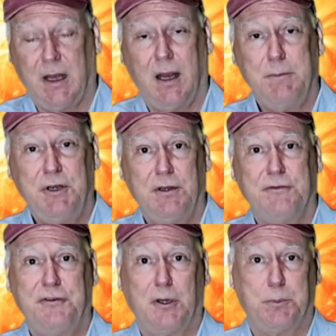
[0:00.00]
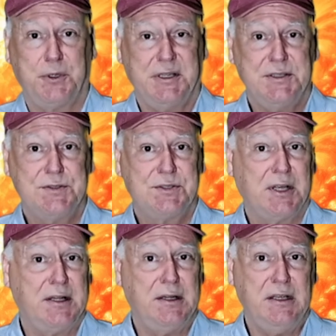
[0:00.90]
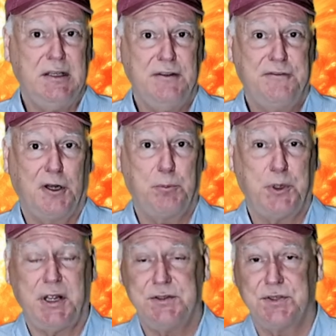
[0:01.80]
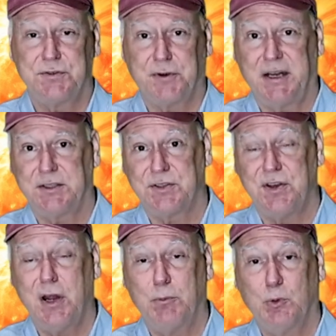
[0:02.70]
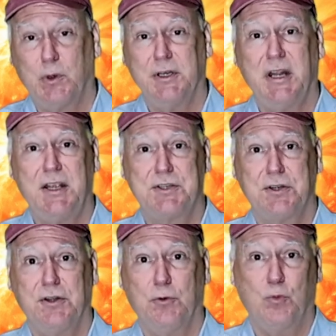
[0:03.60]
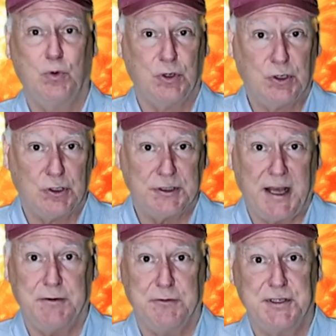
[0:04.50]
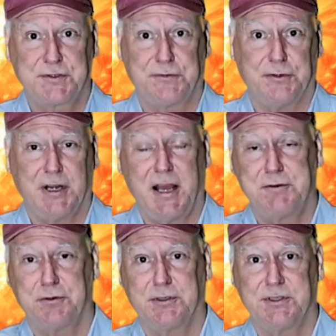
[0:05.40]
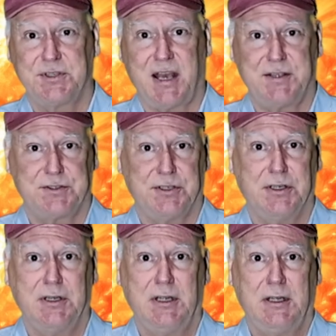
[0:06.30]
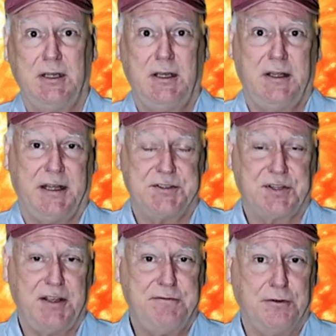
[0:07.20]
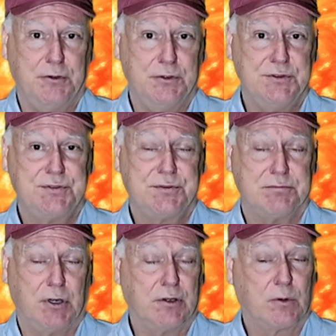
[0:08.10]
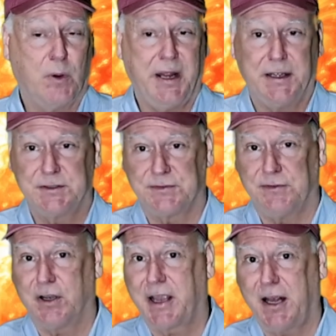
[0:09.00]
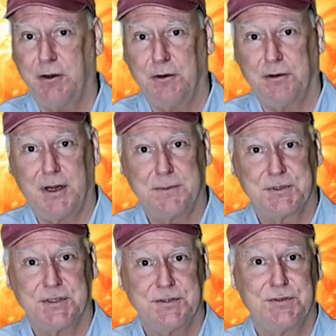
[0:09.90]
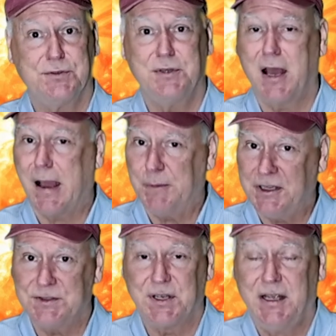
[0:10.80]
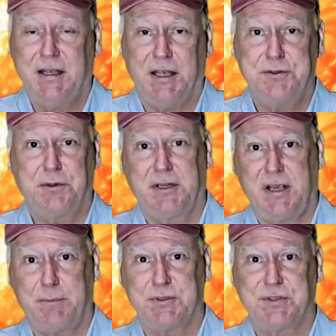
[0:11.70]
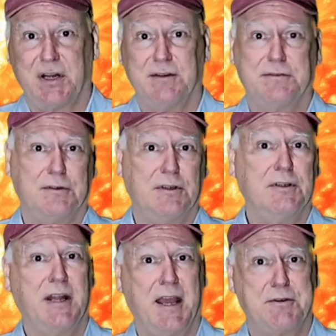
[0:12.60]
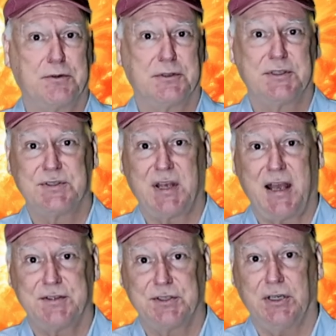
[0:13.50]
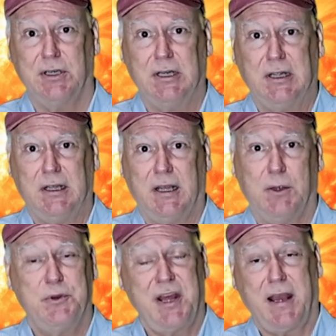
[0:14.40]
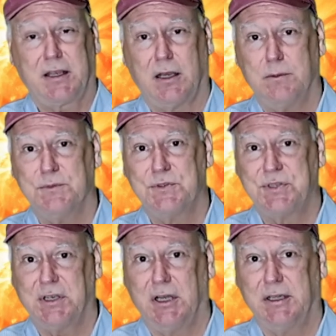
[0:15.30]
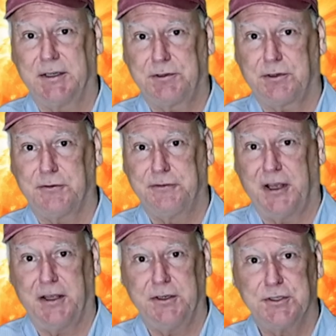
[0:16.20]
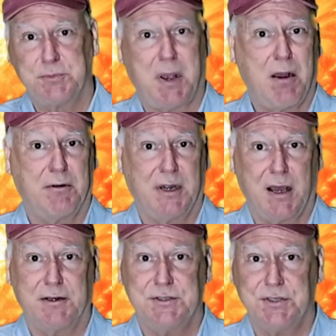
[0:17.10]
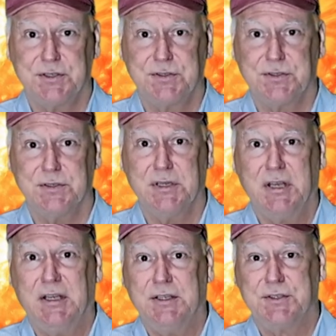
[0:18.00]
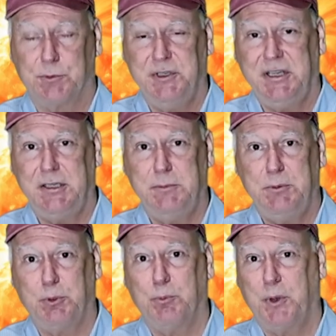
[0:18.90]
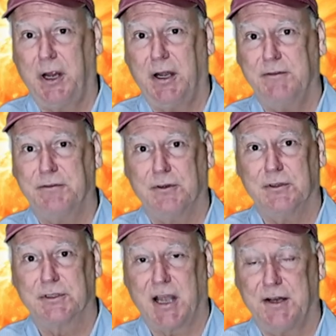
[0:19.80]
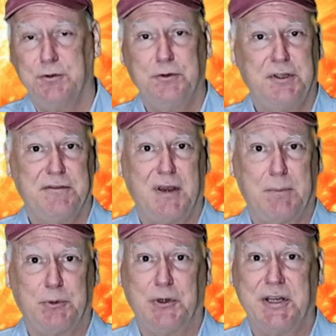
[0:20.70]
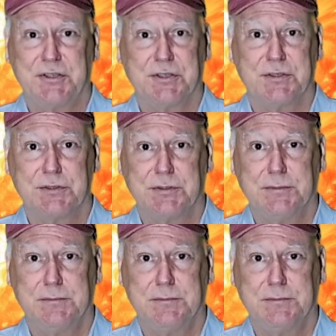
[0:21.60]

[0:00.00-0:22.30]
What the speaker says: I'm here in the Philippines, and the Philippines is ranked as the #1 nation in the world at risk for natural disaster. That's typhoons, earthquakes, volcano eruptions, tsunamis. It's really the epicenter for natural disaster. And with that comes electrical failures, power outages, and so we need to be prepared for continuity of operations.